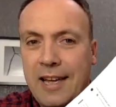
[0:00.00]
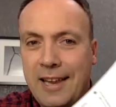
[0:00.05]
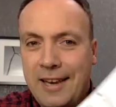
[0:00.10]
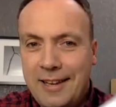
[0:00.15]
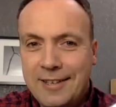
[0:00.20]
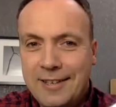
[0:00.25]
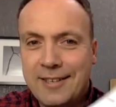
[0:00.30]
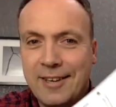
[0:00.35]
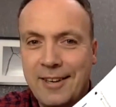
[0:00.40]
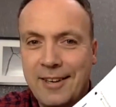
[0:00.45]

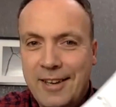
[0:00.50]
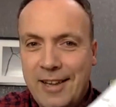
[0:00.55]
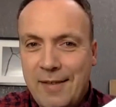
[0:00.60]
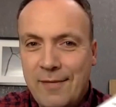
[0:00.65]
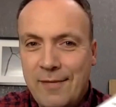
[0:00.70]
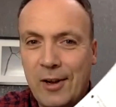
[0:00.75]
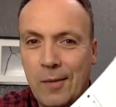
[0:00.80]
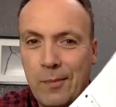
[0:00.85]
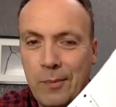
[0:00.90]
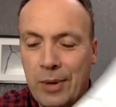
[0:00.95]

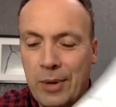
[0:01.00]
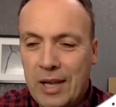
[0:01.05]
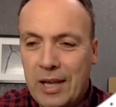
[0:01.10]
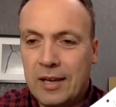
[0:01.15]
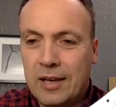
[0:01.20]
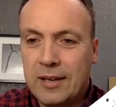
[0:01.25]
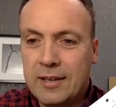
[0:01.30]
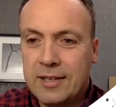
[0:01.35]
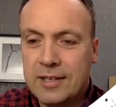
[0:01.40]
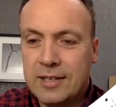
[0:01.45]
interleaving
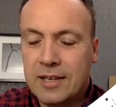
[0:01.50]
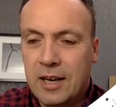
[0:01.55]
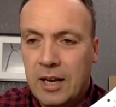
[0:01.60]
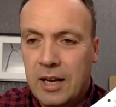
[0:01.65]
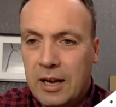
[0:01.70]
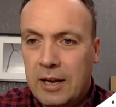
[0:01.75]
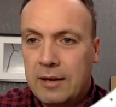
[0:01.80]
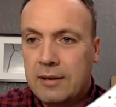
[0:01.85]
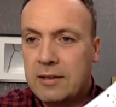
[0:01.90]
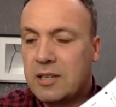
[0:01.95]
appears
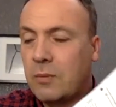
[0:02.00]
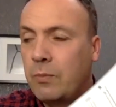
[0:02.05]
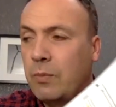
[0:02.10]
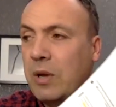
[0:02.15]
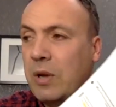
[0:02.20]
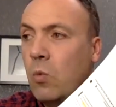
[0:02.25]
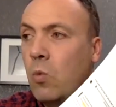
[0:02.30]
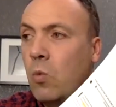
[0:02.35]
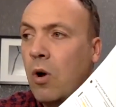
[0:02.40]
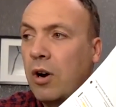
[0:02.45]
to be
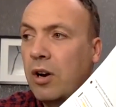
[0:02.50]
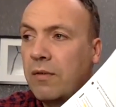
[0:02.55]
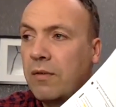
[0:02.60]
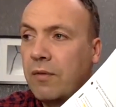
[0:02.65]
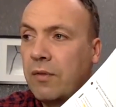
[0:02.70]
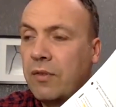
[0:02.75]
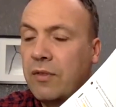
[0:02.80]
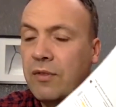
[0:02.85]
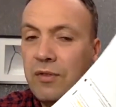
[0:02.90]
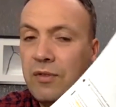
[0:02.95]
one
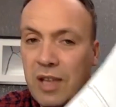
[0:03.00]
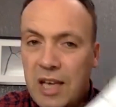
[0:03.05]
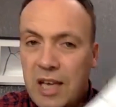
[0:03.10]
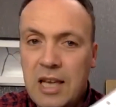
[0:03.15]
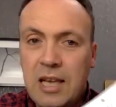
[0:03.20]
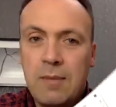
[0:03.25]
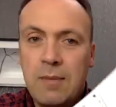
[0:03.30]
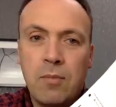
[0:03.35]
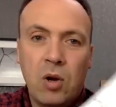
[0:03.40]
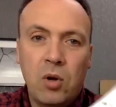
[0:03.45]
of
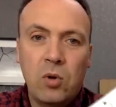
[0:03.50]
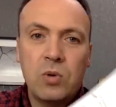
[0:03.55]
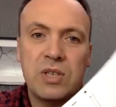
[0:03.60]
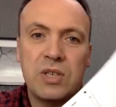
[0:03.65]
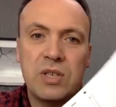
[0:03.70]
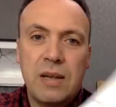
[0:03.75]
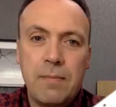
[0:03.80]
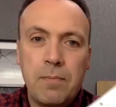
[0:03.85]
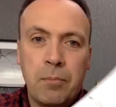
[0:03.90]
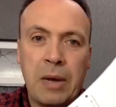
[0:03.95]
the most
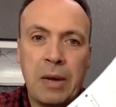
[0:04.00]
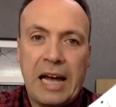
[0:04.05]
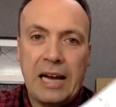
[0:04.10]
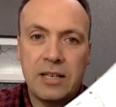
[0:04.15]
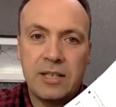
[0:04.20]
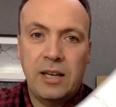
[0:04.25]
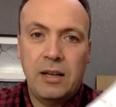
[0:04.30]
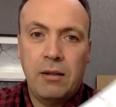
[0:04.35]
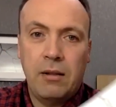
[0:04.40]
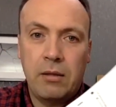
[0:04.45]

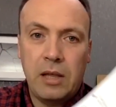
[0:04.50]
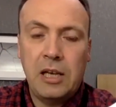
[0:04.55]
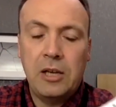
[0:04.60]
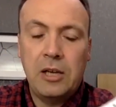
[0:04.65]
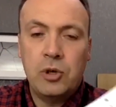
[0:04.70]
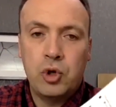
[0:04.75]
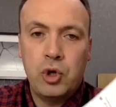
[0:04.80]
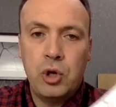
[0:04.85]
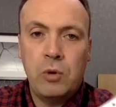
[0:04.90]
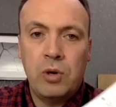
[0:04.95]
impacting
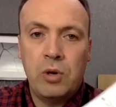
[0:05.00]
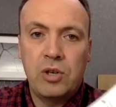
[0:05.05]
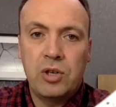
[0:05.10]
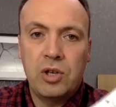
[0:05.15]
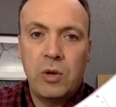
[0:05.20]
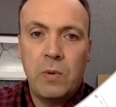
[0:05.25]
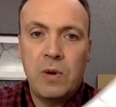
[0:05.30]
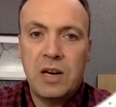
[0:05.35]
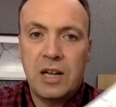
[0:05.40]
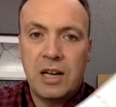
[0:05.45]
things you can
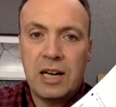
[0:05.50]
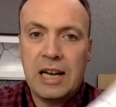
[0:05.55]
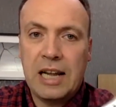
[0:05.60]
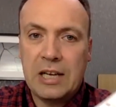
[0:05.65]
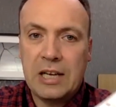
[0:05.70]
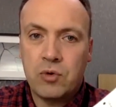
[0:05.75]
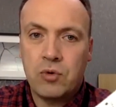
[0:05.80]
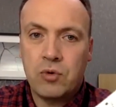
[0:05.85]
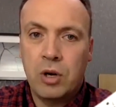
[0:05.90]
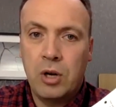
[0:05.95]
do in a
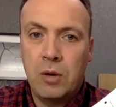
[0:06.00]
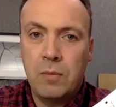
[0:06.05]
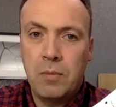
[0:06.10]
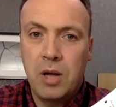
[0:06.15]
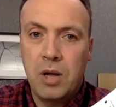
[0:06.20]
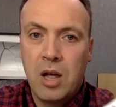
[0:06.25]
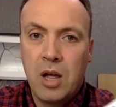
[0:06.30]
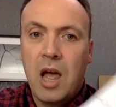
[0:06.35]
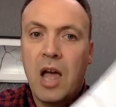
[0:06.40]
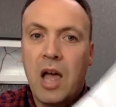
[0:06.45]
classroom
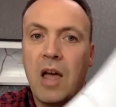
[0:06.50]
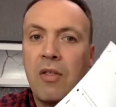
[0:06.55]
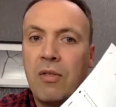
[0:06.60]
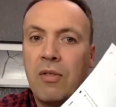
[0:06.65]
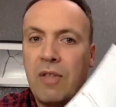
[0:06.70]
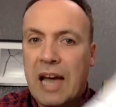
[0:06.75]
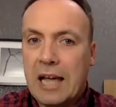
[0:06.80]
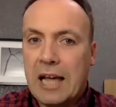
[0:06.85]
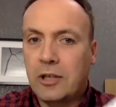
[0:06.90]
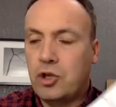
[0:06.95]

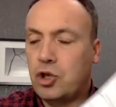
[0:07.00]
that's